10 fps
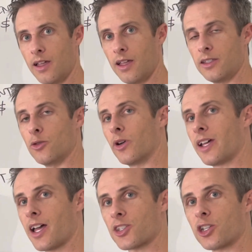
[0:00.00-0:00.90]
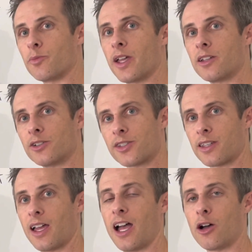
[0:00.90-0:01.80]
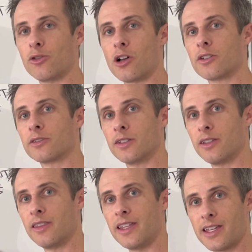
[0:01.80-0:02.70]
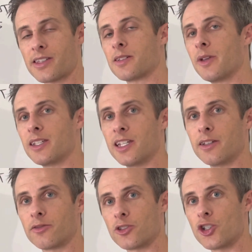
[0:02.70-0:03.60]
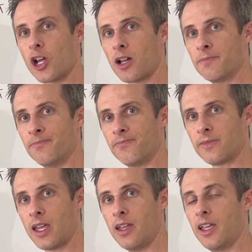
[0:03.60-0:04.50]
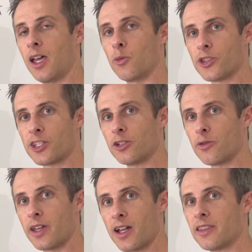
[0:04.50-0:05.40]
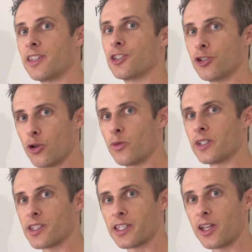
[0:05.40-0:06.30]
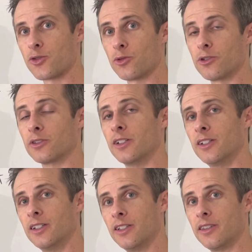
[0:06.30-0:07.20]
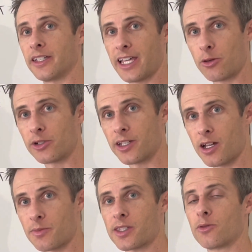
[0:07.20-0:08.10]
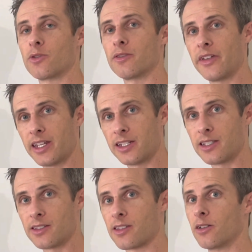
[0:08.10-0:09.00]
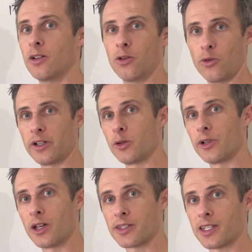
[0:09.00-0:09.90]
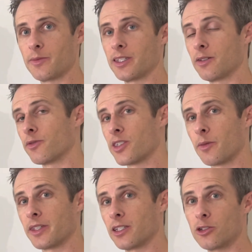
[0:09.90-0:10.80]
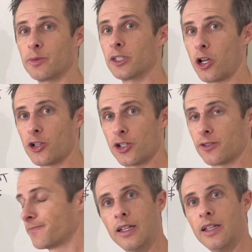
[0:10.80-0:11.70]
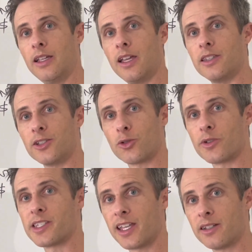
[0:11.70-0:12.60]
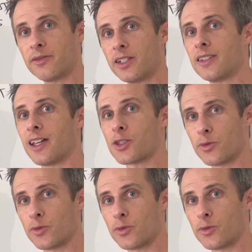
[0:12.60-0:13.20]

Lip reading: You want to ask your painters how long they estimate needing for the job, and once you know that, then you know when to schedule the countertops or the vanities or anyone else coming in for something a little bit larger. And then towards the end of it, that's when